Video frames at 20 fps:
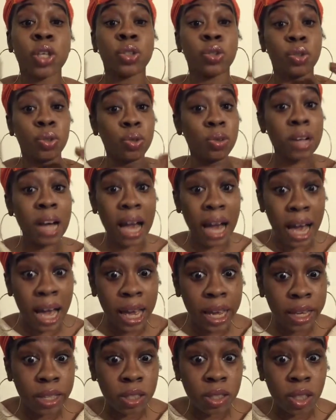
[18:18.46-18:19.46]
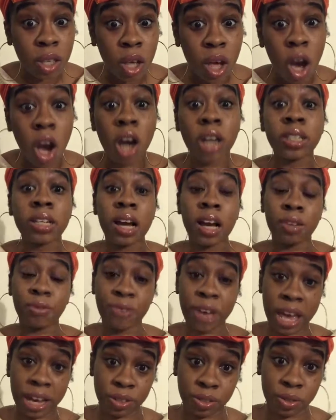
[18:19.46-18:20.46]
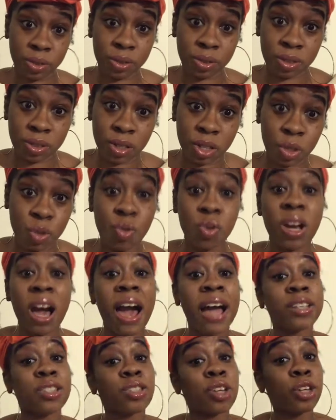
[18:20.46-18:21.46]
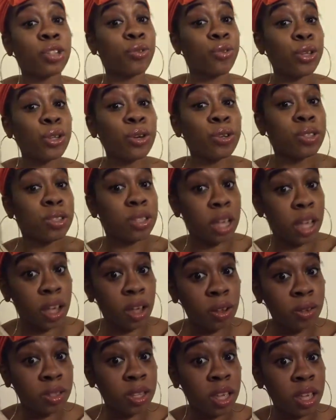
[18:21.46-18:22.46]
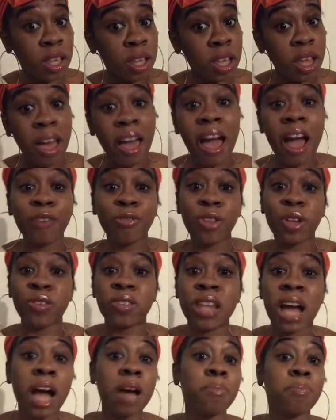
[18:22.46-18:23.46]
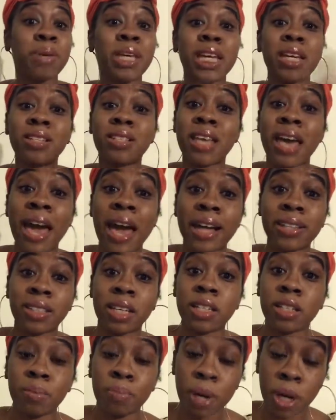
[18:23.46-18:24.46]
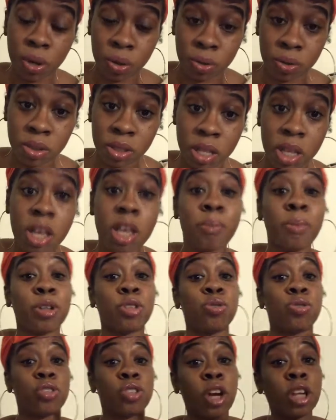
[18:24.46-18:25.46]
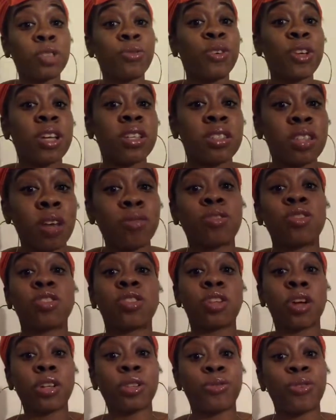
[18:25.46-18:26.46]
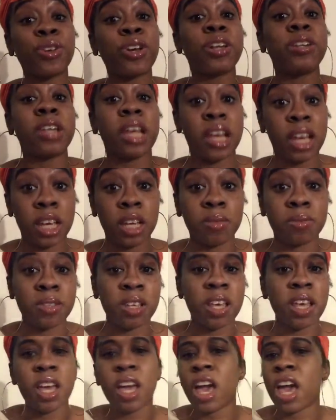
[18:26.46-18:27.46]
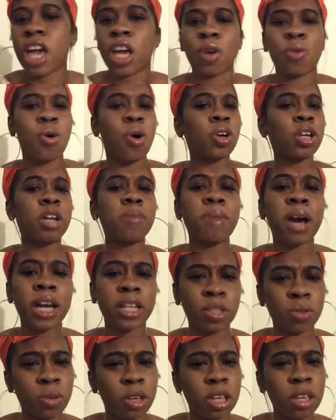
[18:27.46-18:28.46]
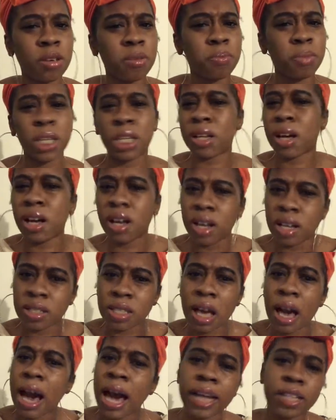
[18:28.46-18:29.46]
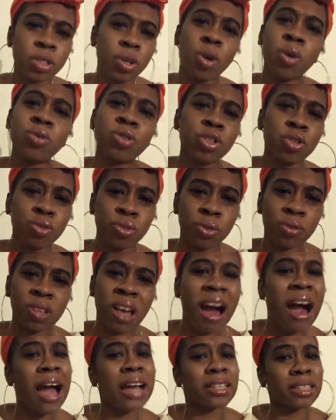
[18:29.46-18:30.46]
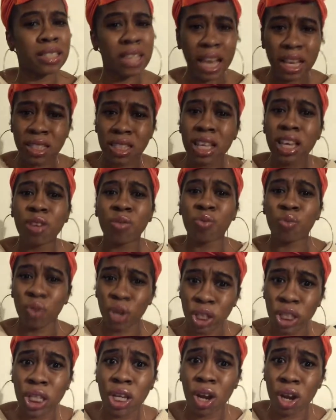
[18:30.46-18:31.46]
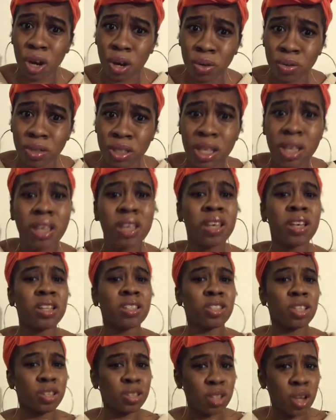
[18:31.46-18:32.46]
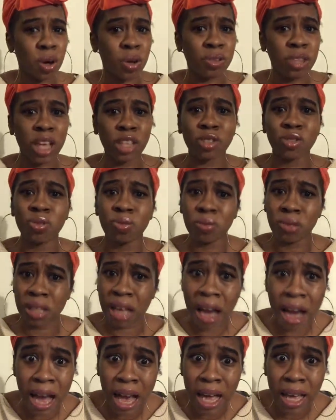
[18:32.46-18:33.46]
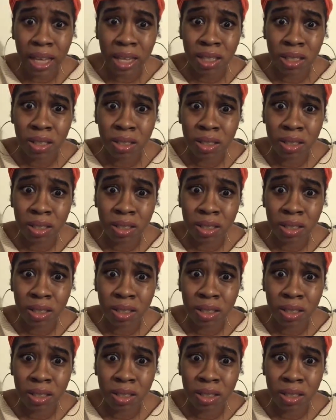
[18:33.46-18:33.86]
You guys are non-factors. You guys search for yourselves after not being tagged in the post. But you search for yourself to search for your names and quote in my tweet because I told the truth. I guess it really hurts to know that you guys